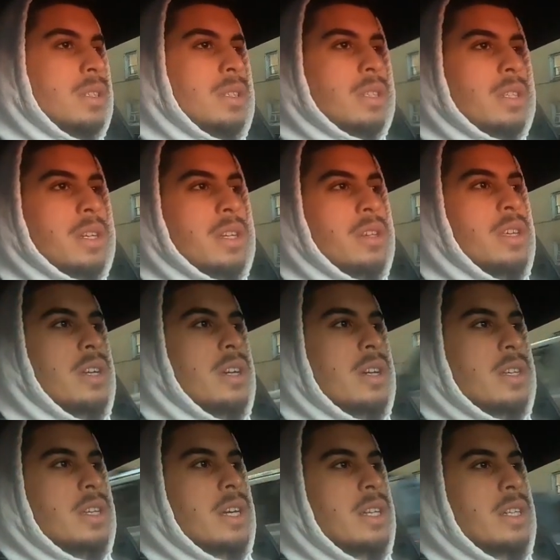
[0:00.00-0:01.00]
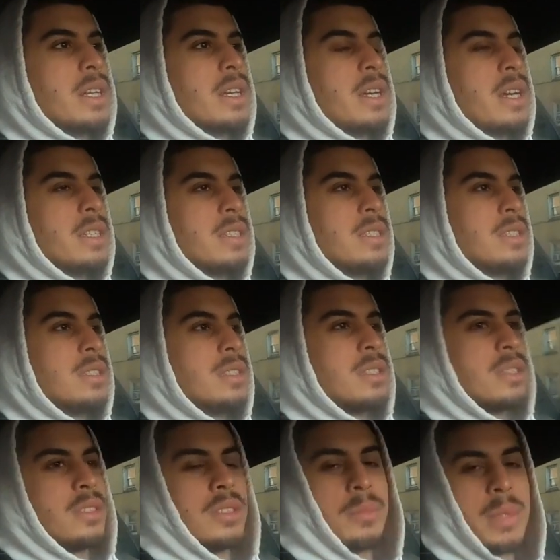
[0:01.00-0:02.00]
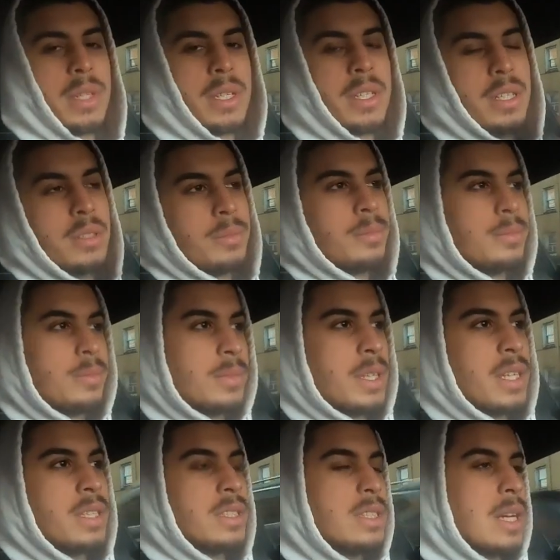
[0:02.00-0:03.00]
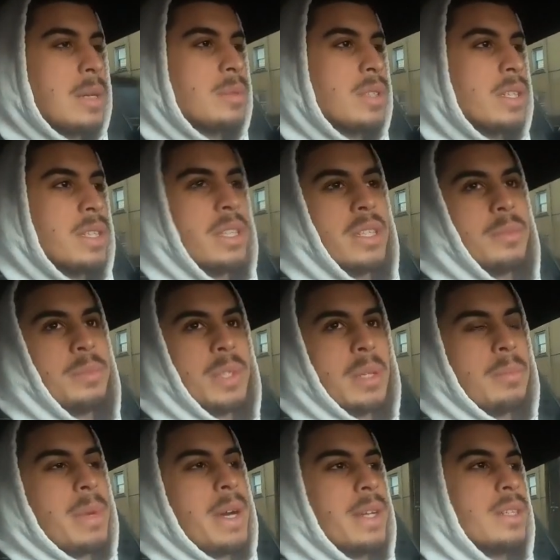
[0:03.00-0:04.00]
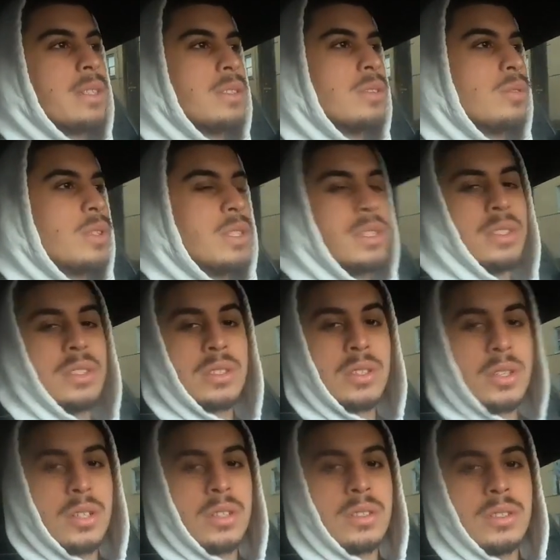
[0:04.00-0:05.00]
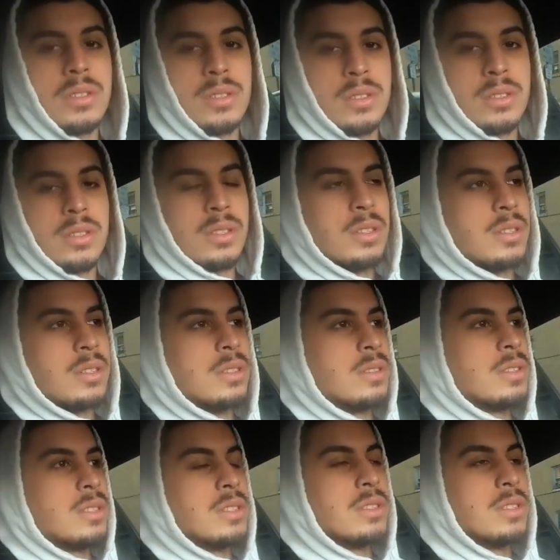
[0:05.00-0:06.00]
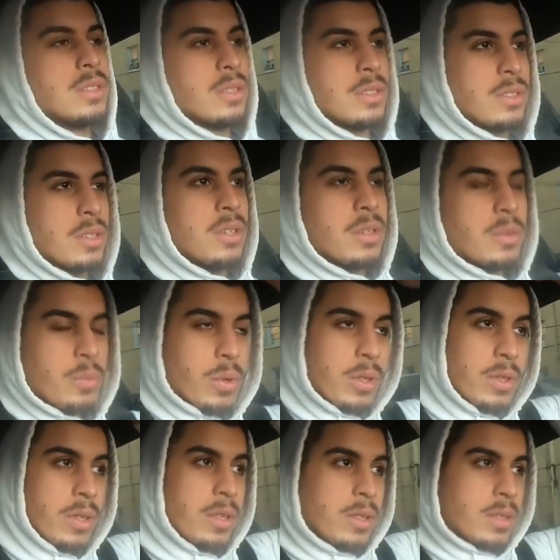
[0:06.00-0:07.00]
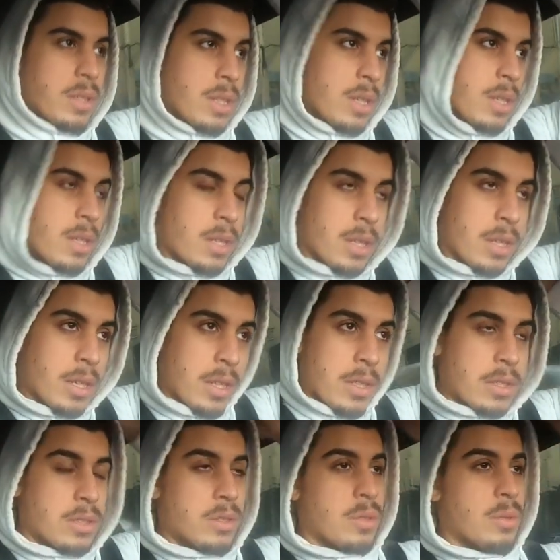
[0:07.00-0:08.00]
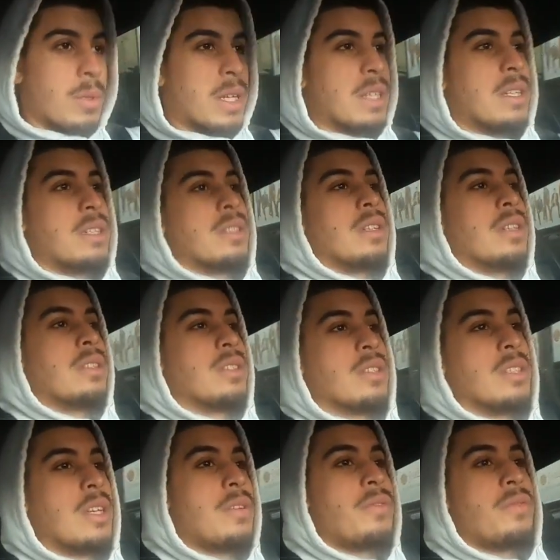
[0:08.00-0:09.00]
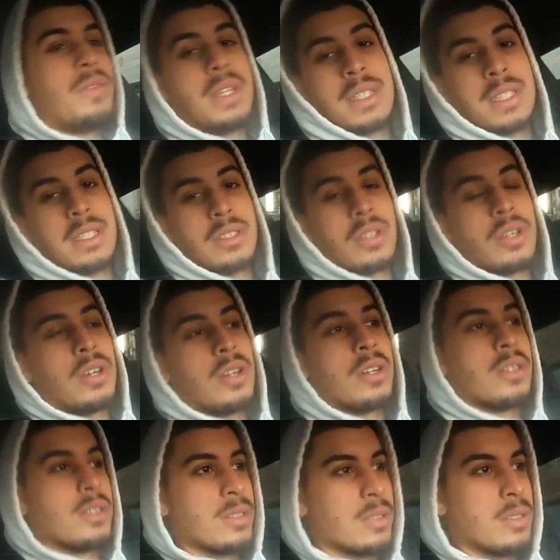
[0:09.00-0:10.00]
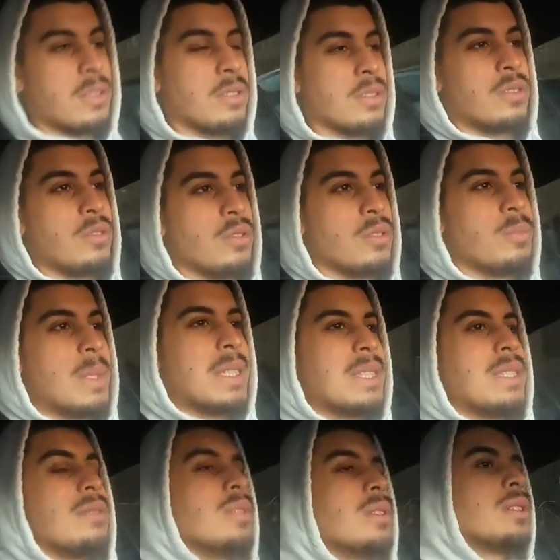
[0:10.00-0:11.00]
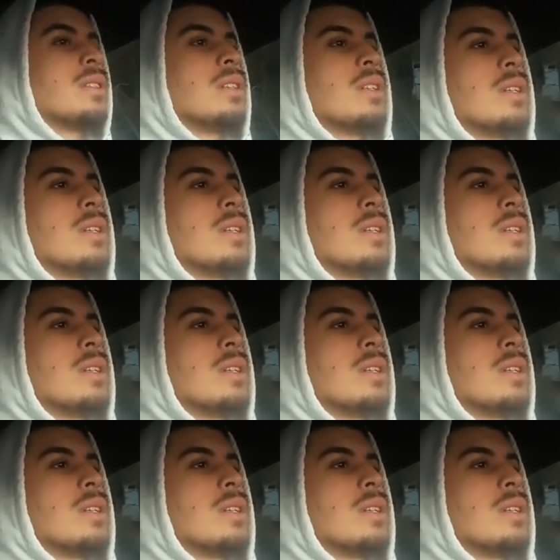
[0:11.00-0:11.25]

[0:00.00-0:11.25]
he got in an accident. Somebody hit him. They hit the stop sign. They hit him in the back. So he needs his car. He needs to get his car worked on. So until they fix his car, he's going to use my Civic.